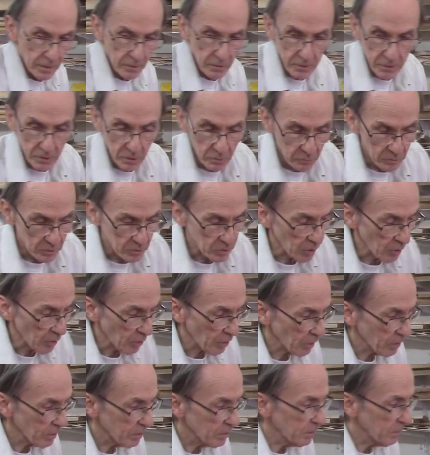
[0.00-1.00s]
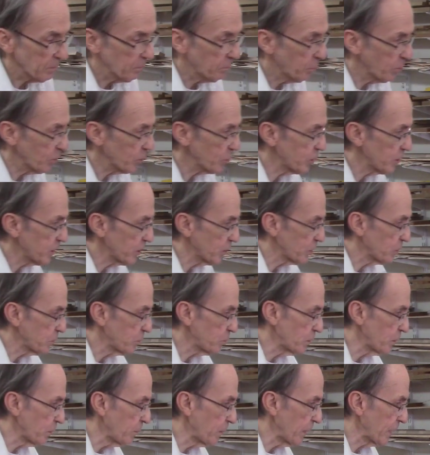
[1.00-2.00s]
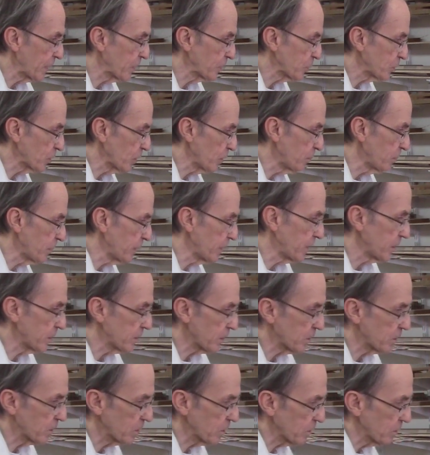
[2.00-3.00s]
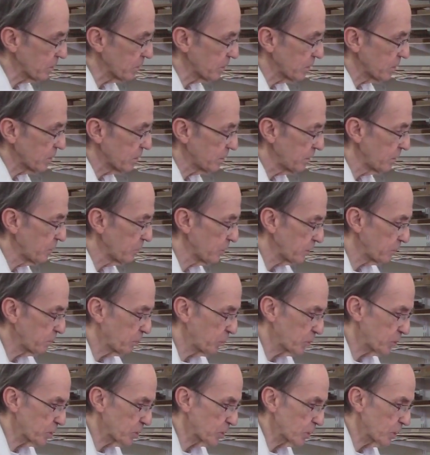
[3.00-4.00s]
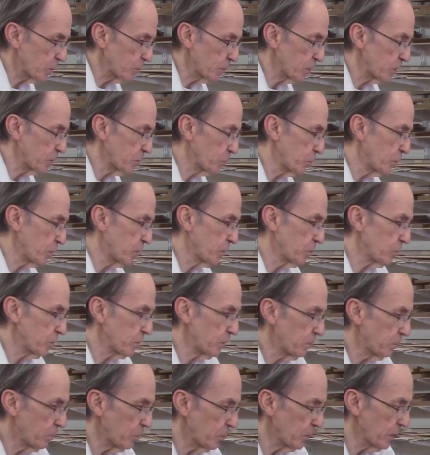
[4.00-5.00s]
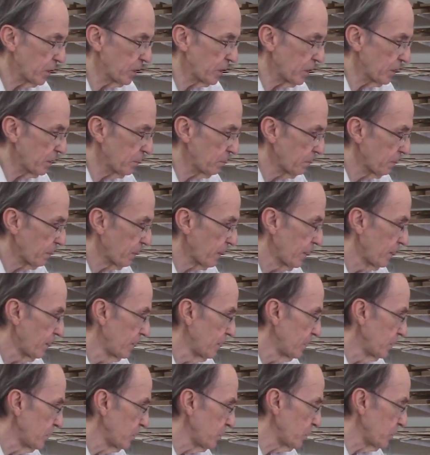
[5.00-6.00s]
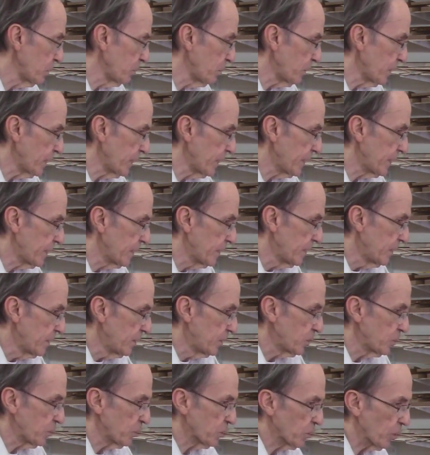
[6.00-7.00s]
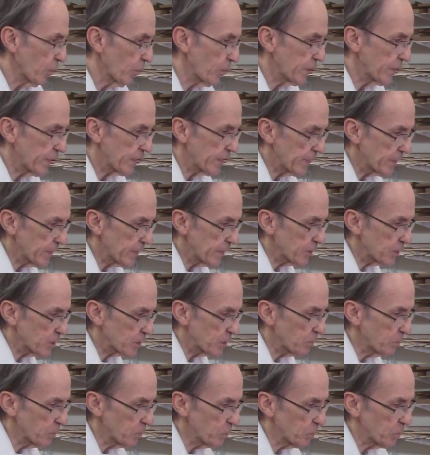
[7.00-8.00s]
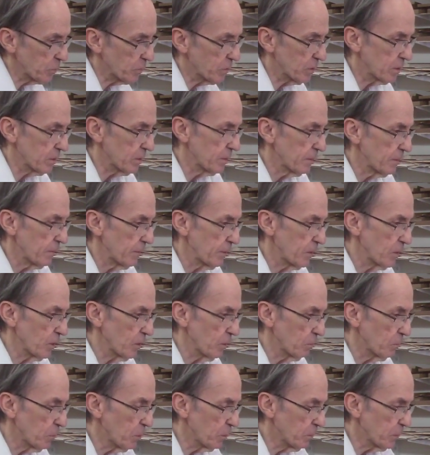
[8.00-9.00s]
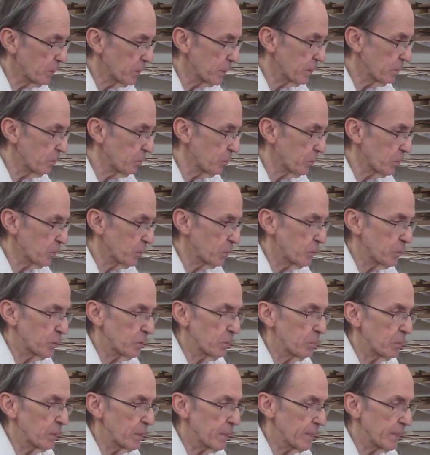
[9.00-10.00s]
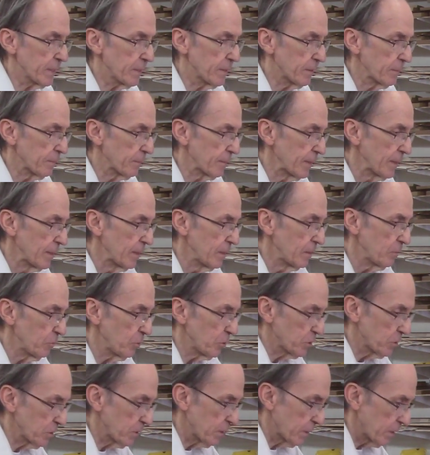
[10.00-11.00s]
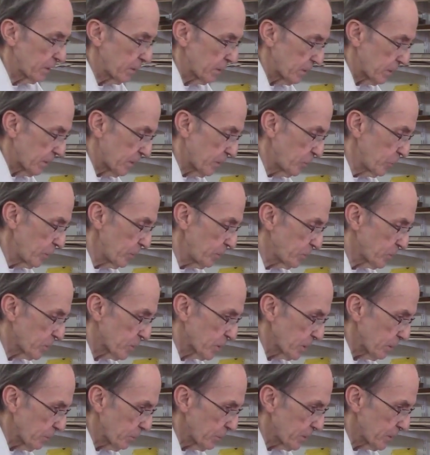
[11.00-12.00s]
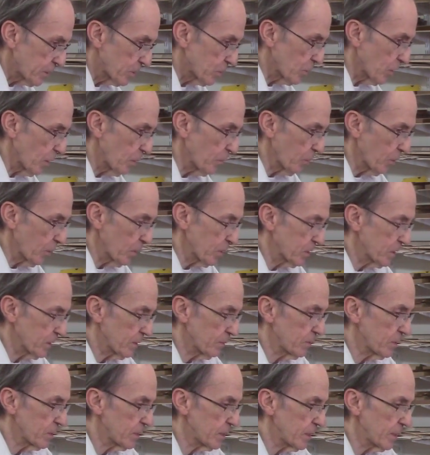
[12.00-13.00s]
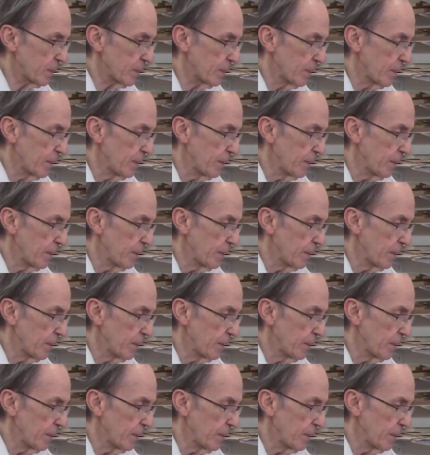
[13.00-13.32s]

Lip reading: It was somewhat hard pushing the board through the bandsaw blade at a nice, slow, constant, steady speed. So it's hard to get a nice, smooth, movement of the board through the blade, which contributes to some of the saw marks I've seen.